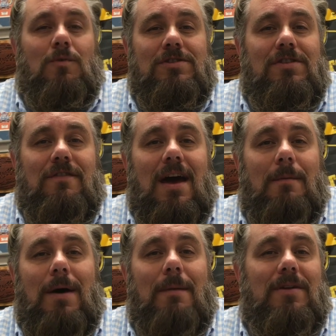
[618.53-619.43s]
Once you've got
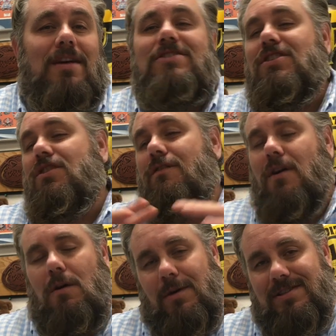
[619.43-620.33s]
a population, you've
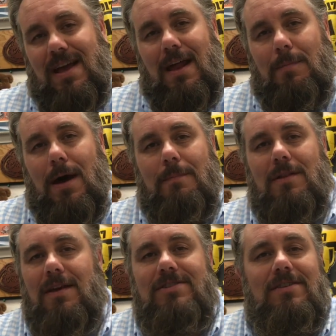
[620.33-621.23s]
always got a
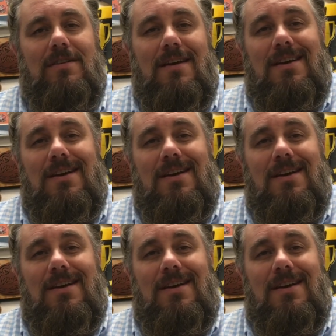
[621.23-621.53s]
population.